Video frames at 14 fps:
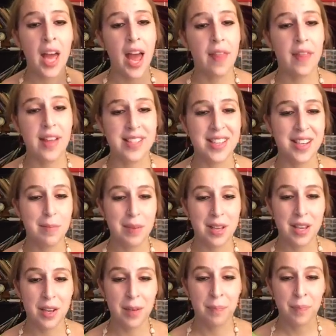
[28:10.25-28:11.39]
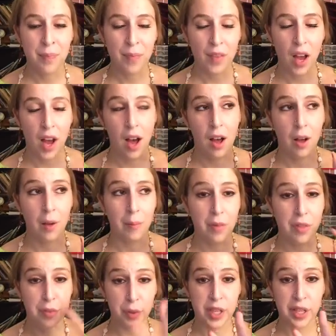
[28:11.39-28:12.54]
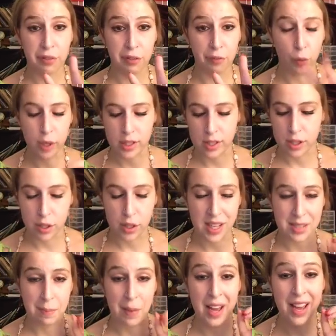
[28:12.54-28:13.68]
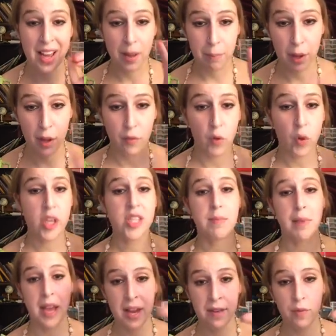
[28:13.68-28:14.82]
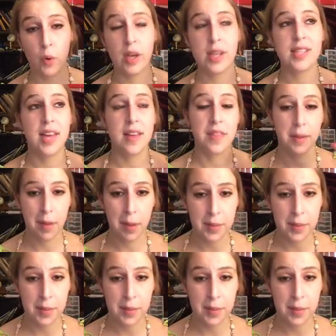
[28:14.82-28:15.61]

and that's gonna be 3 different voices. So that's my belt voice, my head voice, and then my